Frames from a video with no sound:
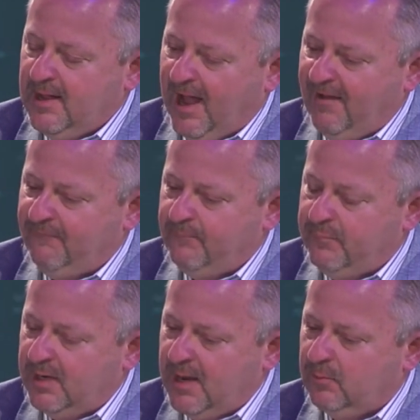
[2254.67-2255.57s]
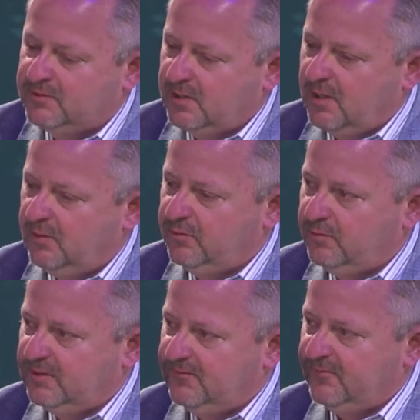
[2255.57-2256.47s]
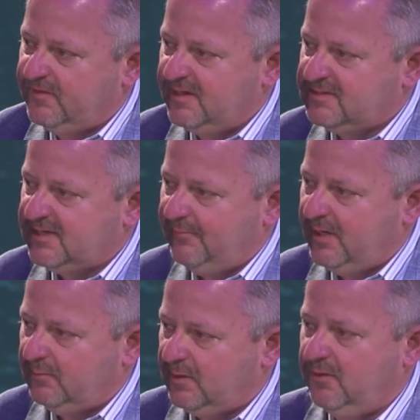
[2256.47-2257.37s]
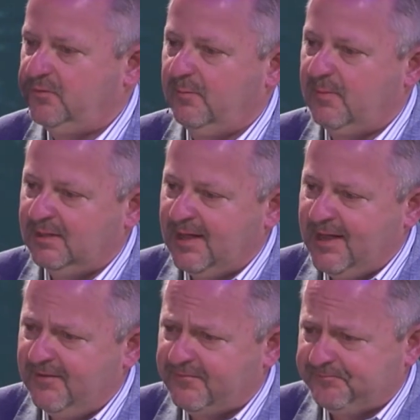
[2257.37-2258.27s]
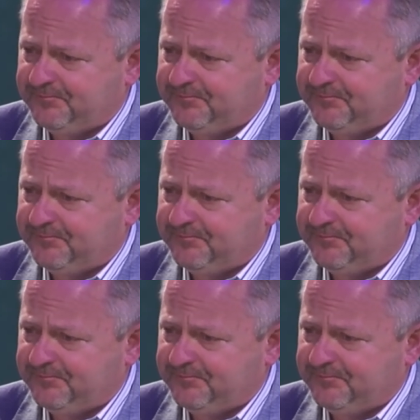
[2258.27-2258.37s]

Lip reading: I've been able to go through the different things that I've been able to go through in my life.